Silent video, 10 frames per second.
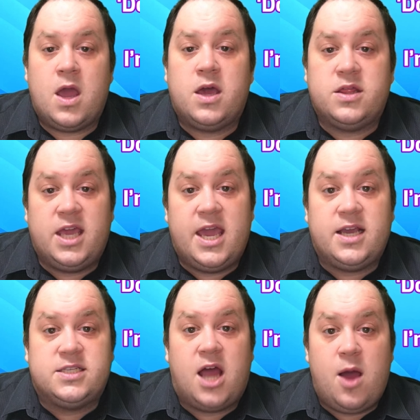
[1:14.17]
The
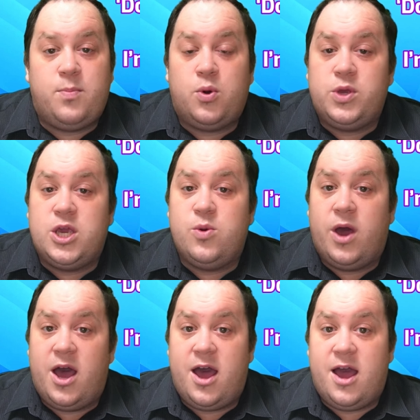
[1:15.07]
example you
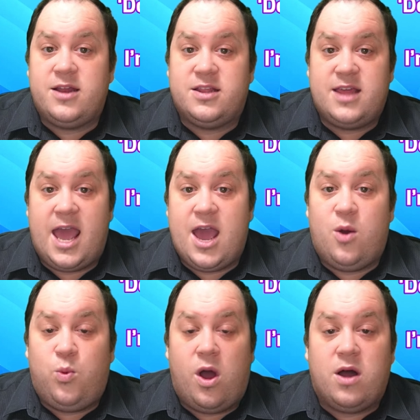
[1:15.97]
heard there
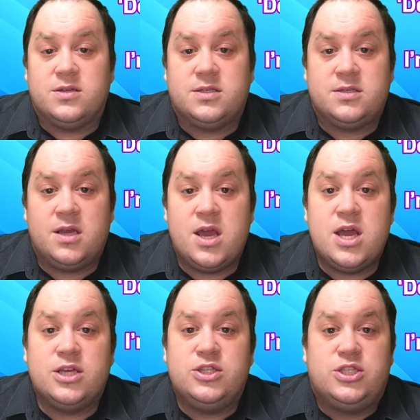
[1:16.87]
was,
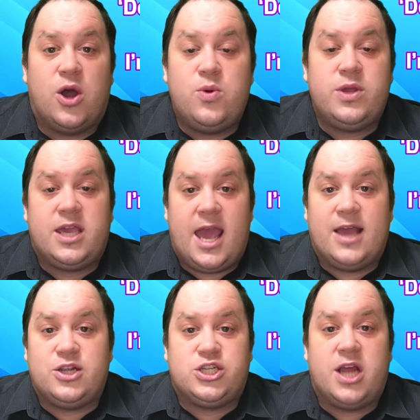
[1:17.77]
don't get
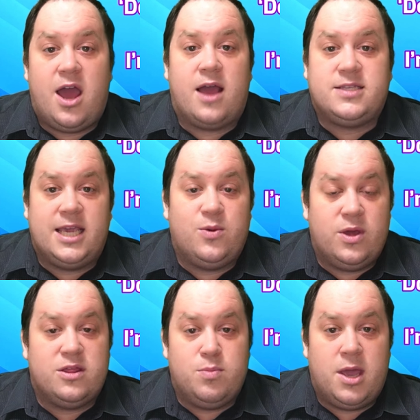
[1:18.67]
shirty
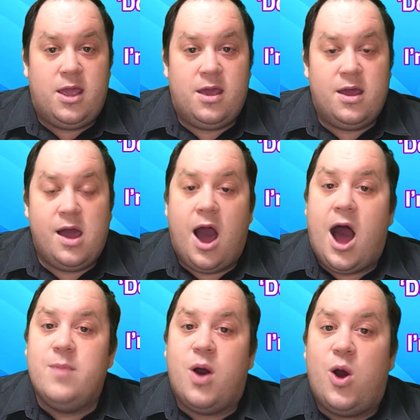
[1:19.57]
with me.
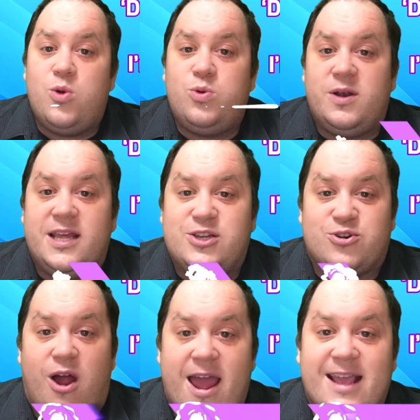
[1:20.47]
I'm only
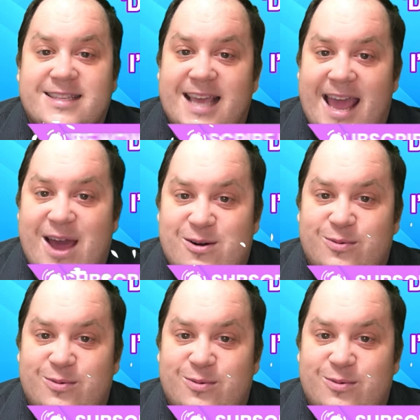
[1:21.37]
trying to help.